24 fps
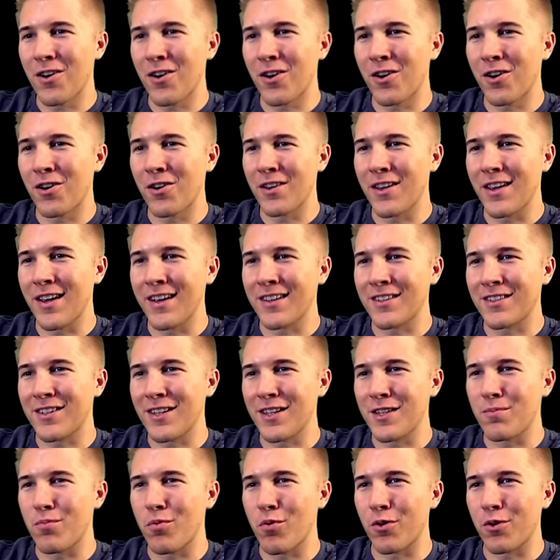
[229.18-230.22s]
Oh yes,
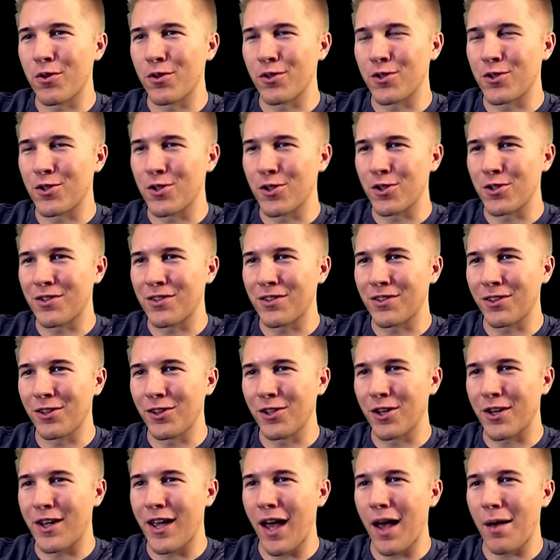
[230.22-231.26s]
these borders just
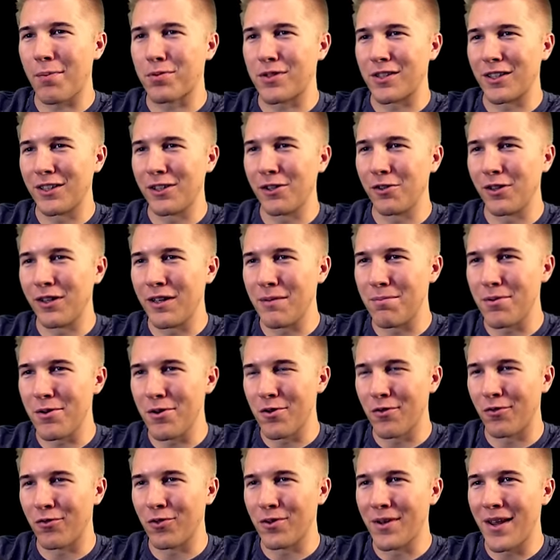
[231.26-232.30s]
look absolutely
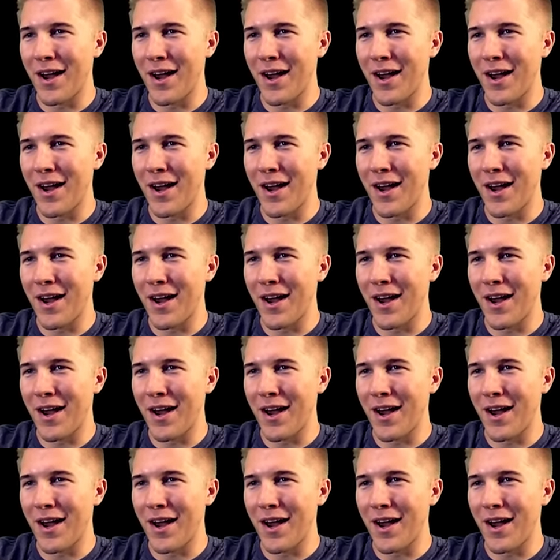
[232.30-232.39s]
beautiful